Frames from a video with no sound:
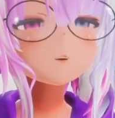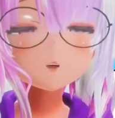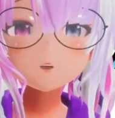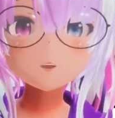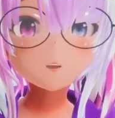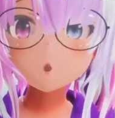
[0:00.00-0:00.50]

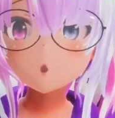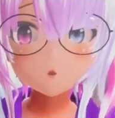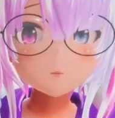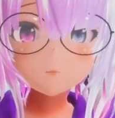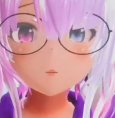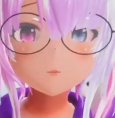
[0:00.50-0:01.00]
Hello,
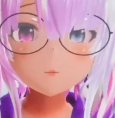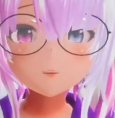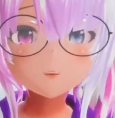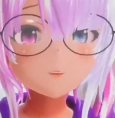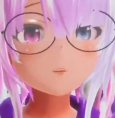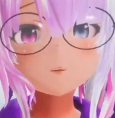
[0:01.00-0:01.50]
Fofamit here,
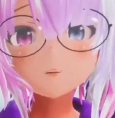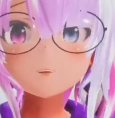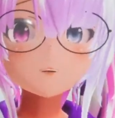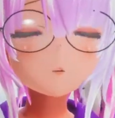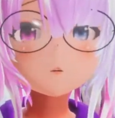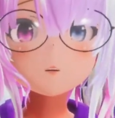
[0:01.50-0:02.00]
and today we're going to
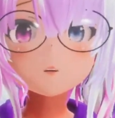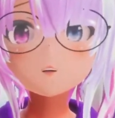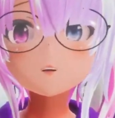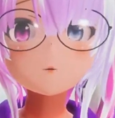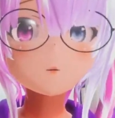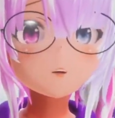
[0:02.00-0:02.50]
be talking
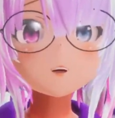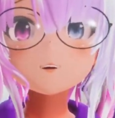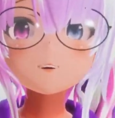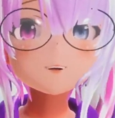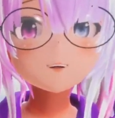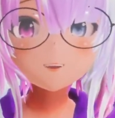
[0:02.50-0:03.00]
about head
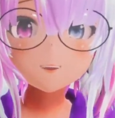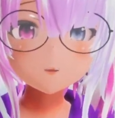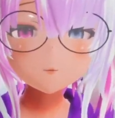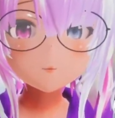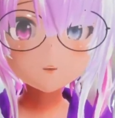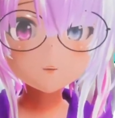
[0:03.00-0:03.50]
and body
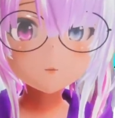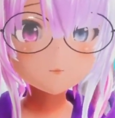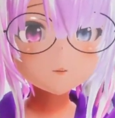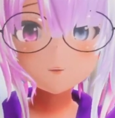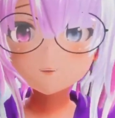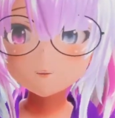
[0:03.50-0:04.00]
swaps.
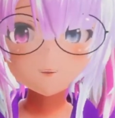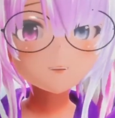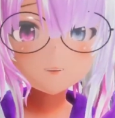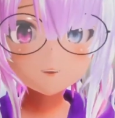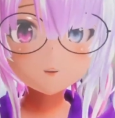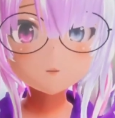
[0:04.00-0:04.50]
And
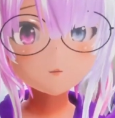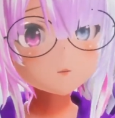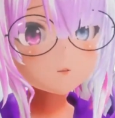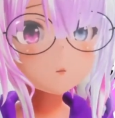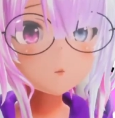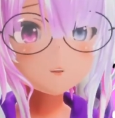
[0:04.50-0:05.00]
essentially the
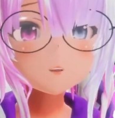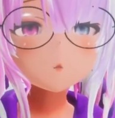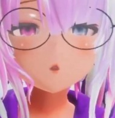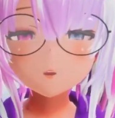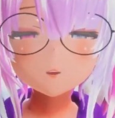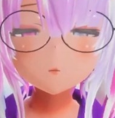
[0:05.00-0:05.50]
reason why
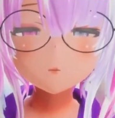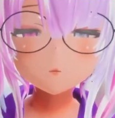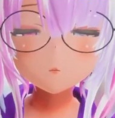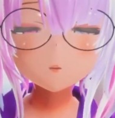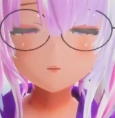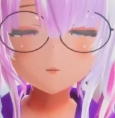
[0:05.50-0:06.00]
you would
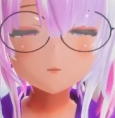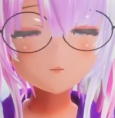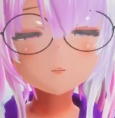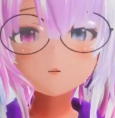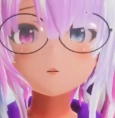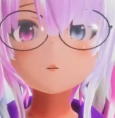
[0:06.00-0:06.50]
want to do
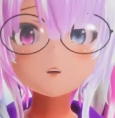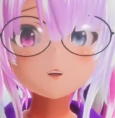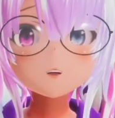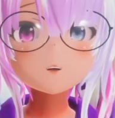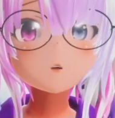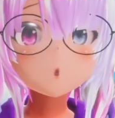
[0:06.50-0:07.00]
a
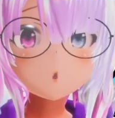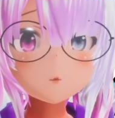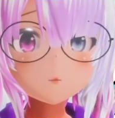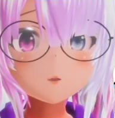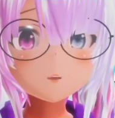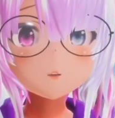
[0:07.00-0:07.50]
head or a
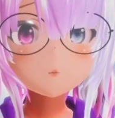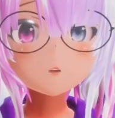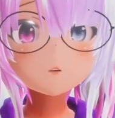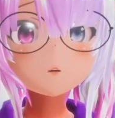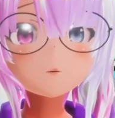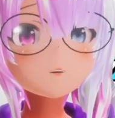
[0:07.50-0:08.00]
body swap
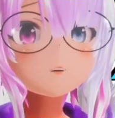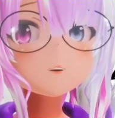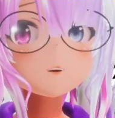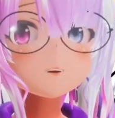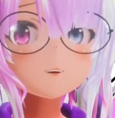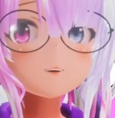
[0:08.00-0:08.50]

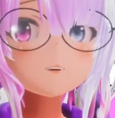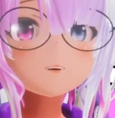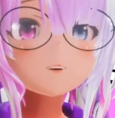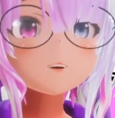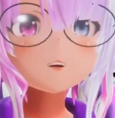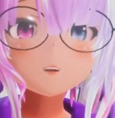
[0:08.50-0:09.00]
is
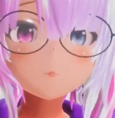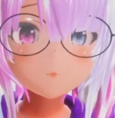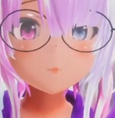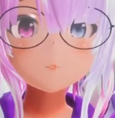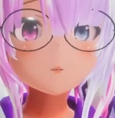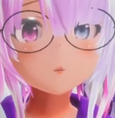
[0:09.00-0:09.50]
if
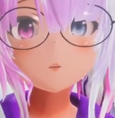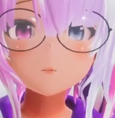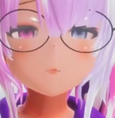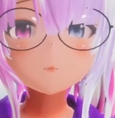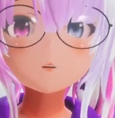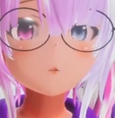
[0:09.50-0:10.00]
you ever
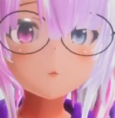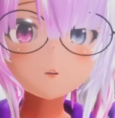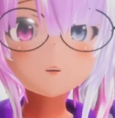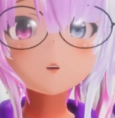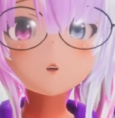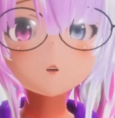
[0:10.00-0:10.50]
find it really
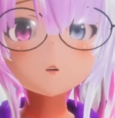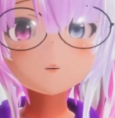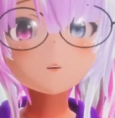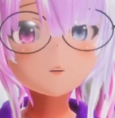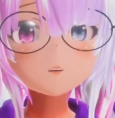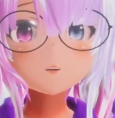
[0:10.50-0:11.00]
hard
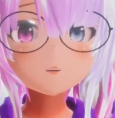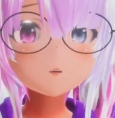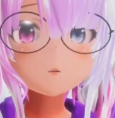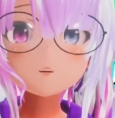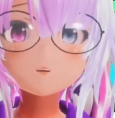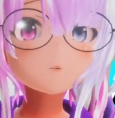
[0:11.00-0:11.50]
to
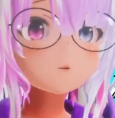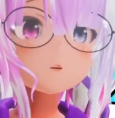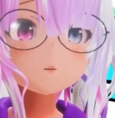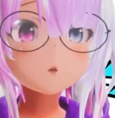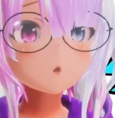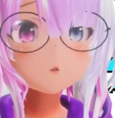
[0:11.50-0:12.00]
either put
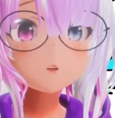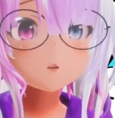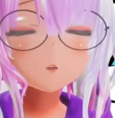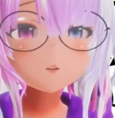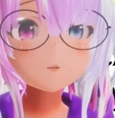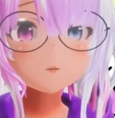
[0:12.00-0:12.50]
clothing on
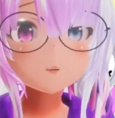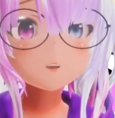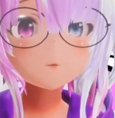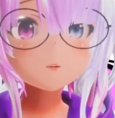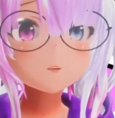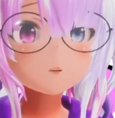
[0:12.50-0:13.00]
your
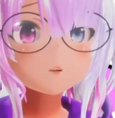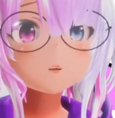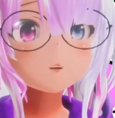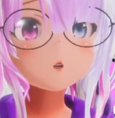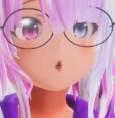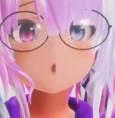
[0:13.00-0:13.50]
avatar
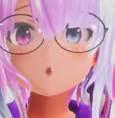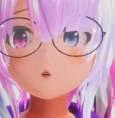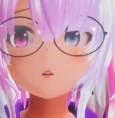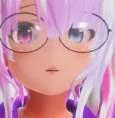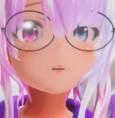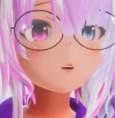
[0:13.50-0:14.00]

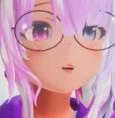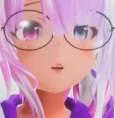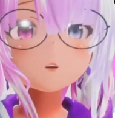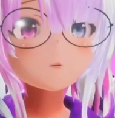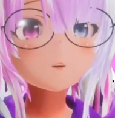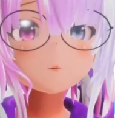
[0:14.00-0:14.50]
or um, if
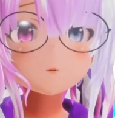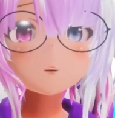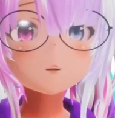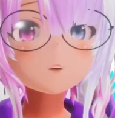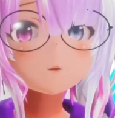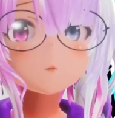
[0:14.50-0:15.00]
you're finding
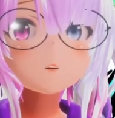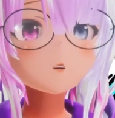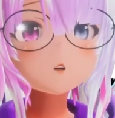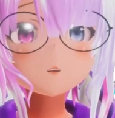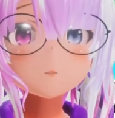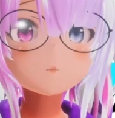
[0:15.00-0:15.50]
it really hard to
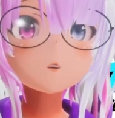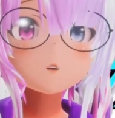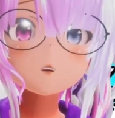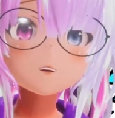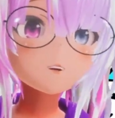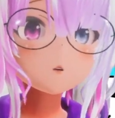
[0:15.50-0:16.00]
find
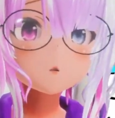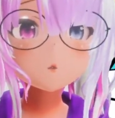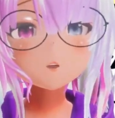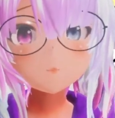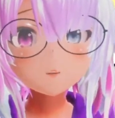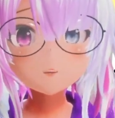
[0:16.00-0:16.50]
new
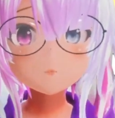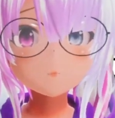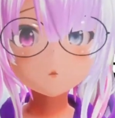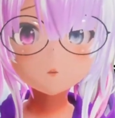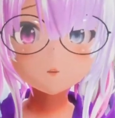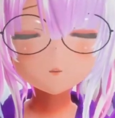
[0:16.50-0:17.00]
outfits for
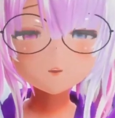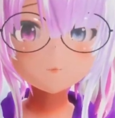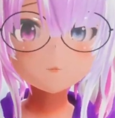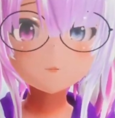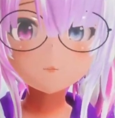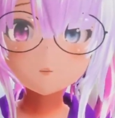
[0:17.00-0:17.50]
your
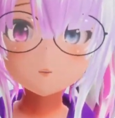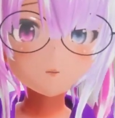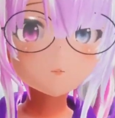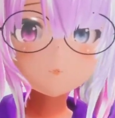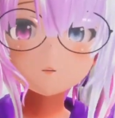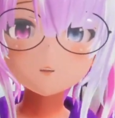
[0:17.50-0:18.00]
avatar
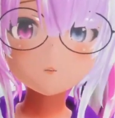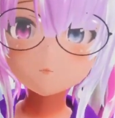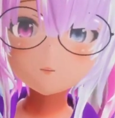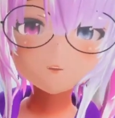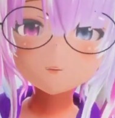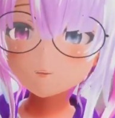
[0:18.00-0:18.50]
and you're
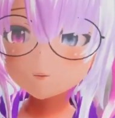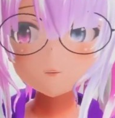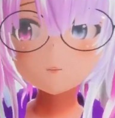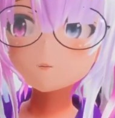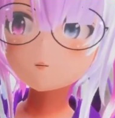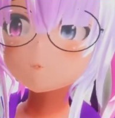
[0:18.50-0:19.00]
finding that like
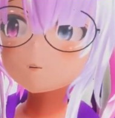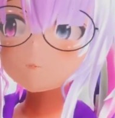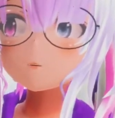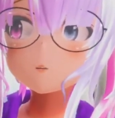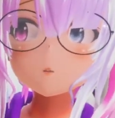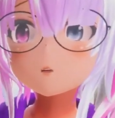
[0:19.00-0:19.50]
maybe there's
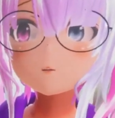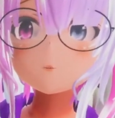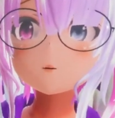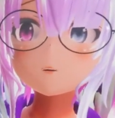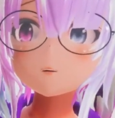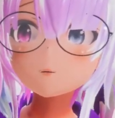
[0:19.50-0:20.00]
one
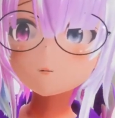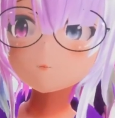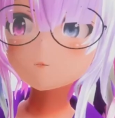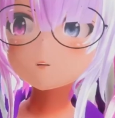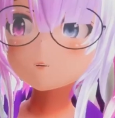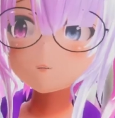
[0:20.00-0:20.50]
particular
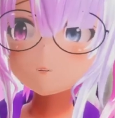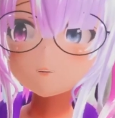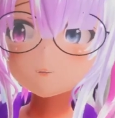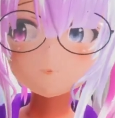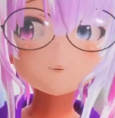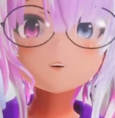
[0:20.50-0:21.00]
model out
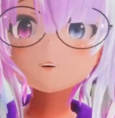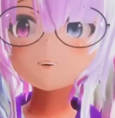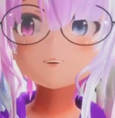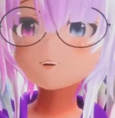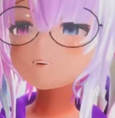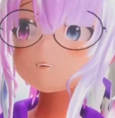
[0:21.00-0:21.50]
there that
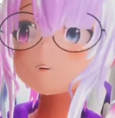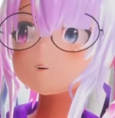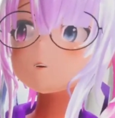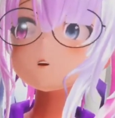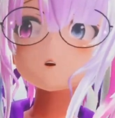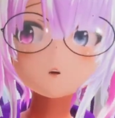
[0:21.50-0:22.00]
has like
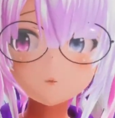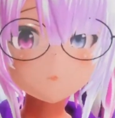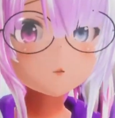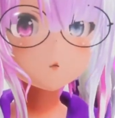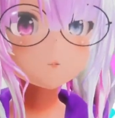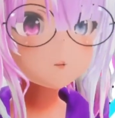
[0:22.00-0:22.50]
a poop
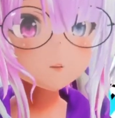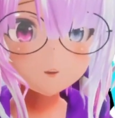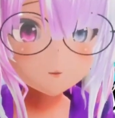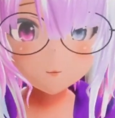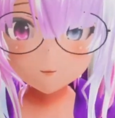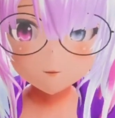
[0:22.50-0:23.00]
ton of
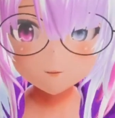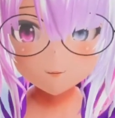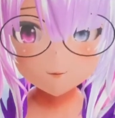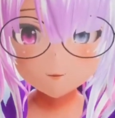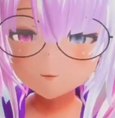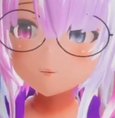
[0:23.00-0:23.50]
options.
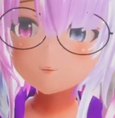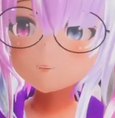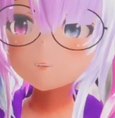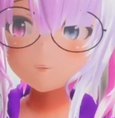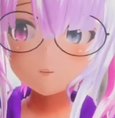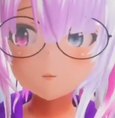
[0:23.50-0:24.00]

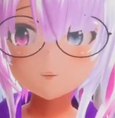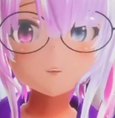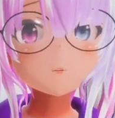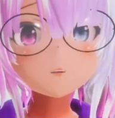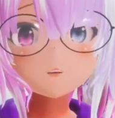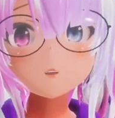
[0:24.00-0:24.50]
So in this
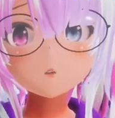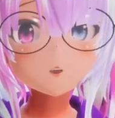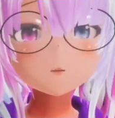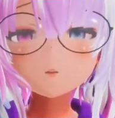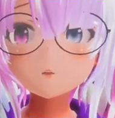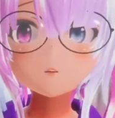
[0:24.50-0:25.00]
video, I'm going
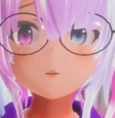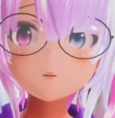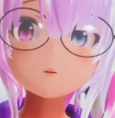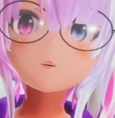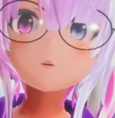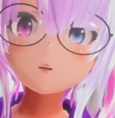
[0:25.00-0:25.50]
to show you
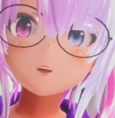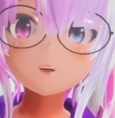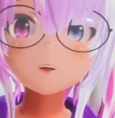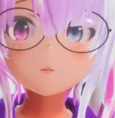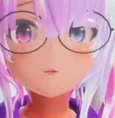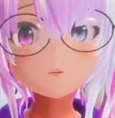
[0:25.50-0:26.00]
how
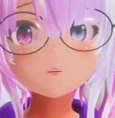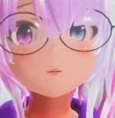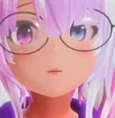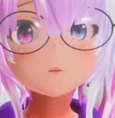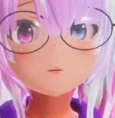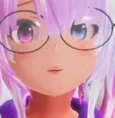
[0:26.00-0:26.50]
to do
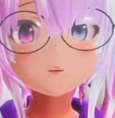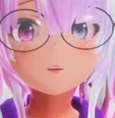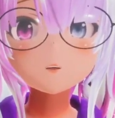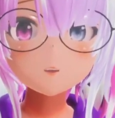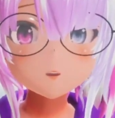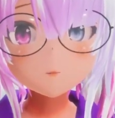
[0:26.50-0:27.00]
a
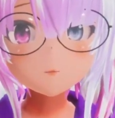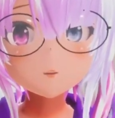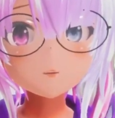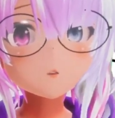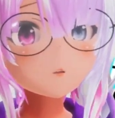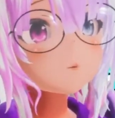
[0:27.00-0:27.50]
body
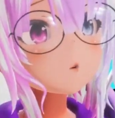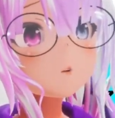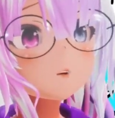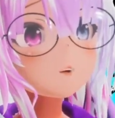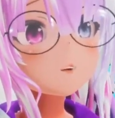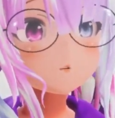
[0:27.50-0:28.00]
swap or a
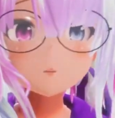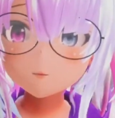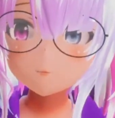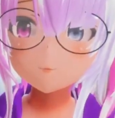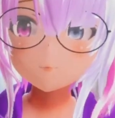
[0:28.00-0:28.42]
head swap.